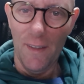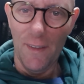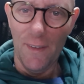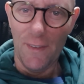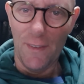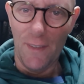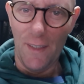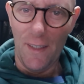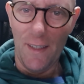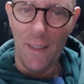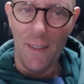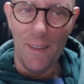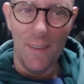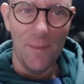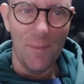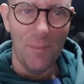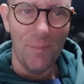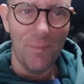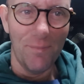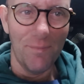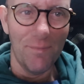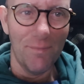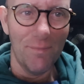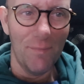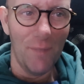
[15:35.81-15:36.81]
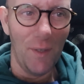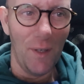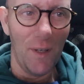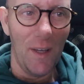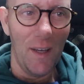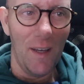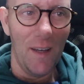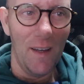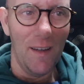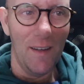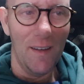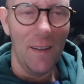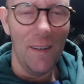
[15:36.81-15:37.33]
See, but
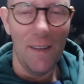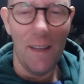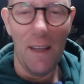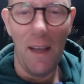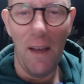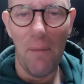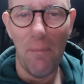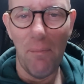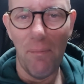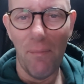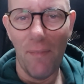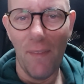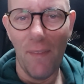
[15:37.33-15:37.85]
uh, yeah.